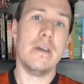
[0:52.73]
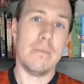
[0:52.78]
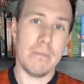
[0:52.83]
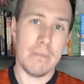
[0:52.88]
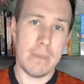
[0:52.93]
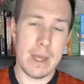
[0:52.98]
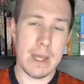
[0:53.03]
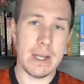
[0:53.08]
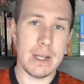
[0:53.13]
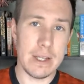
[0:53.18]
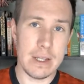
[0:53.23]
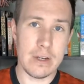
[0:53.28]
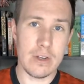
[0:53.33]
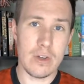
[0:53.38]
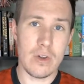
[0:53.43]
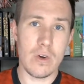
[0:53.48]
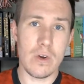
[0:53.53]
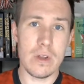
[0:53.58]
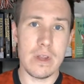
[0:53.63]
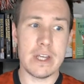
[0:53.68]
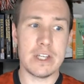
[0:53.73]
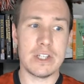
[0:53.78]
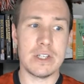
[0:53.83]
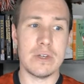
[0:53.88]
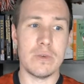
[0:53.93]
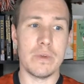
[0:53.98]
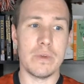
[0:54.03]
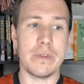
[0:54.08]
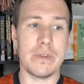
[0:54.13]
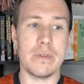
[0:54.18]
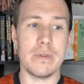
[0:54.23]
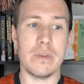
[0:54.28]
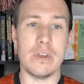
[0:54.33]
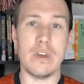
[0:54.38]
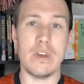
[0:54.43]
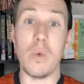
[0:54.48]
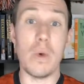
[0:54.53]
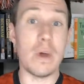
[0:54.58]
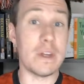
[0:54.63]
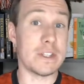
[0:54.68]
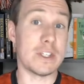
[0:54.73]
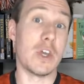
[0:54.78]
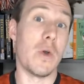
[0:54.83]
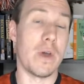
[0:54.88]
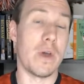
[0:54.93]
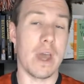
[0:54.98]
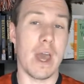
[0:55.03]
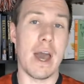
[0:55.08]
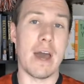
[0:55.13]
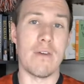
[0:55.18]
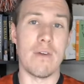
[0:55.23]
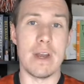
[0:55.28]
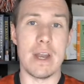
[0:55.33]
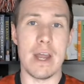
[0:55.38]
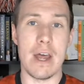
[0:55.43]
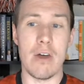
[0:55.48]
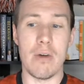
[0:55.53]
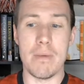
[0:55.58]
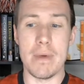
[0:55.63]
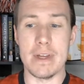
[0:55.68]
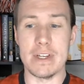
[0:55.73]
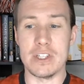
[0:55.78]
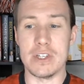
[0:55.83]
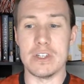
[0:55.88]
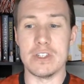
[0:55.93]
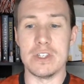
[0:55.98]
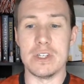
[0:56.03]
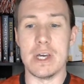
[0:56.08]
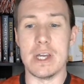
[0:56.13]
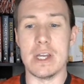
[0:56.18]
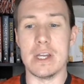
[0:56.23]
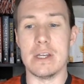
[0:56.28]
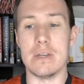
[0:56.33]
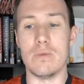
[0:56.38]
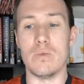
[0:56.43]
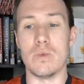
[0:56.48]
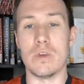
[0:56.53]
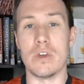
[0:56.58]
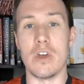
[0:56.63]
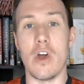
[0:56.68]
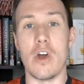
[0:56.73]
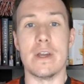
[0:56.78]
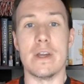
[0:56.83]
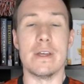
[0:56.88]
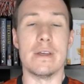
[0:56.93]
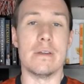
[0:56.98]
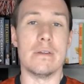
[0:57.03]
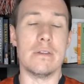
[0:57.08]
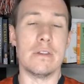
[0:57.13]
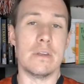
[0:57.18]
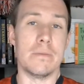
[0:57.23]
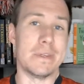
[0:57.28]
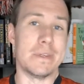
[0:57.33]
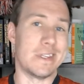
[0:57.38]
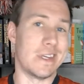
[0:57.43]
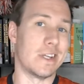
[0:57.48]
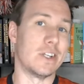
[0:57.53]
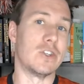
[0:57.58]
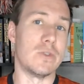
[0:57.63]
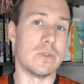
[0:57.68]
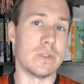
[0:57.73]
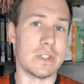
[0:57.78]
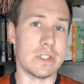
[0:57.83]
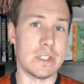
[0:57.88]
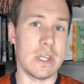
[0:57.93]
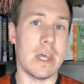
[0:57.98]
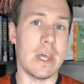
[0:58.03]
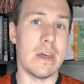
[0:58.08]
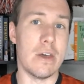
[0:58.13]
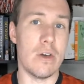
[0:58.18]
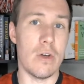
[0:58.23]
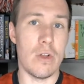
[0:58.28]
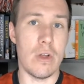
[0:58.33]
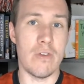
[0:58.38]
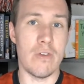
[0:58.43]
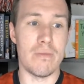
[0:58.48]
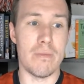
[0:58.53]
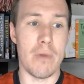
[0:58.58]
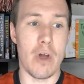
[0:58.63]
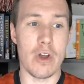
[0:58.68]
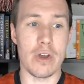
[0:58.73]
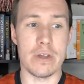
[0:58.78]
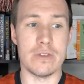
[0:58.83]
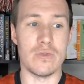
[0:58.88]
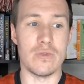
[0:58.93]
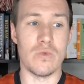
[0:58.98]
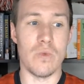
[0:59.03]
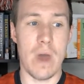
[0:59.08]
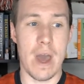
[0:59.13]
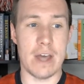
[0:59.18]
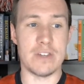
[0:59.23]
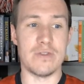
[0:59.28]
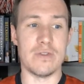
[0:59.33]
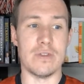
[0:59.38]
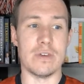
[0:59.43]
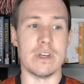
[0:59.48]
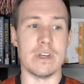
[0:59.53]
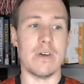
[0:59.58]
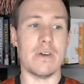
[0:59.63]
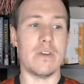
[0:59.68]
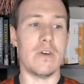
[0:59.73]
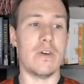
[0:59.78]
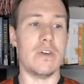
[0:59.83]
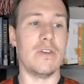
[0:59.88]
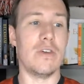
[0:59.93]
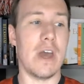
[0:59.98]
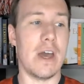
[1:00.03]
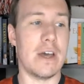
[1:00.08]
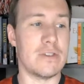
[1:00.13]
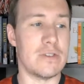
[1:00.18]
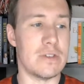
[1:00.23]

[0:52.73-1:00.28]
mainly in correlation with what's going on right now in Manchester United regarding the potential sale of Marcus Rashford. Now I know you guys